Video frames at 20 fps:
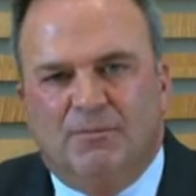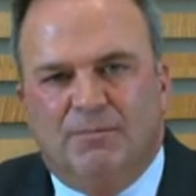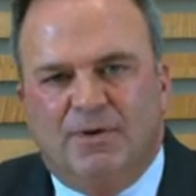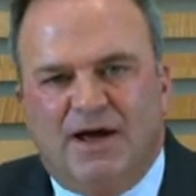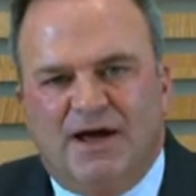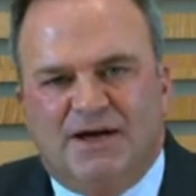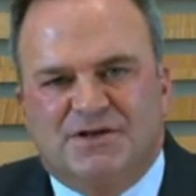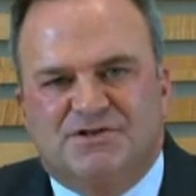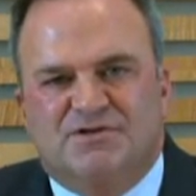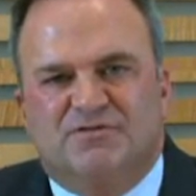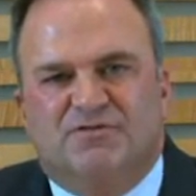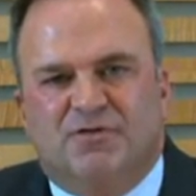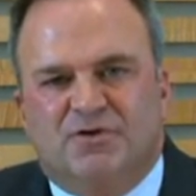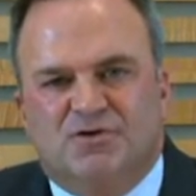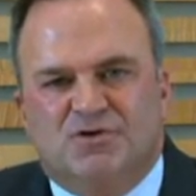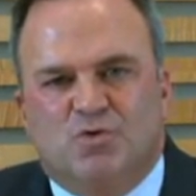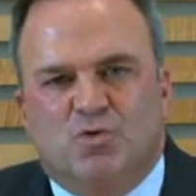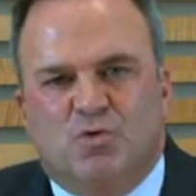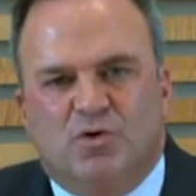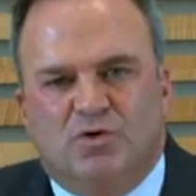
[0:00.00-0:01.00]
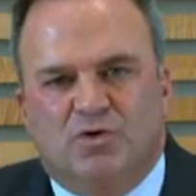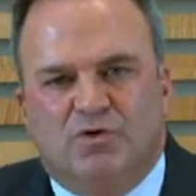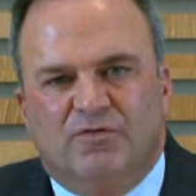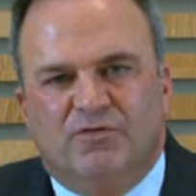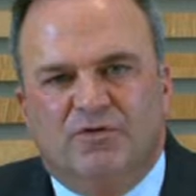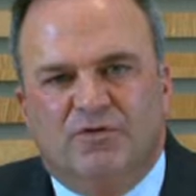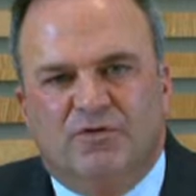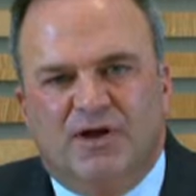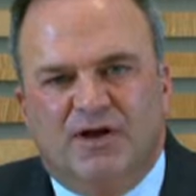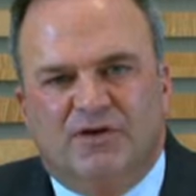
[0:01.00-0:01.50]
past the first quarter
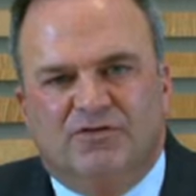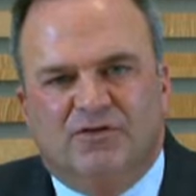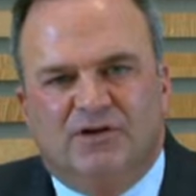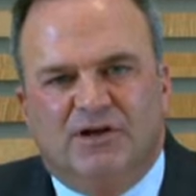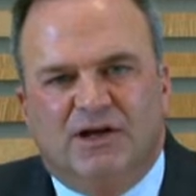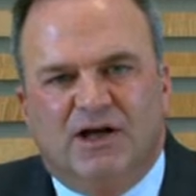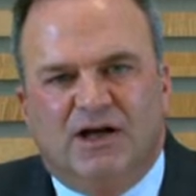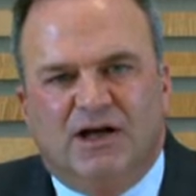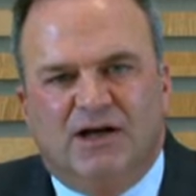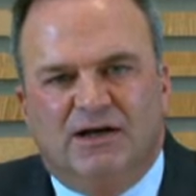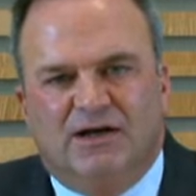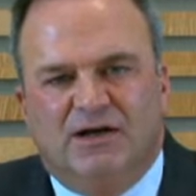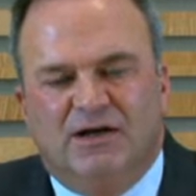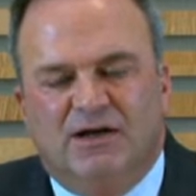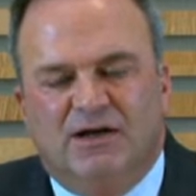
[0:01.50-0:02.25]
of 2009.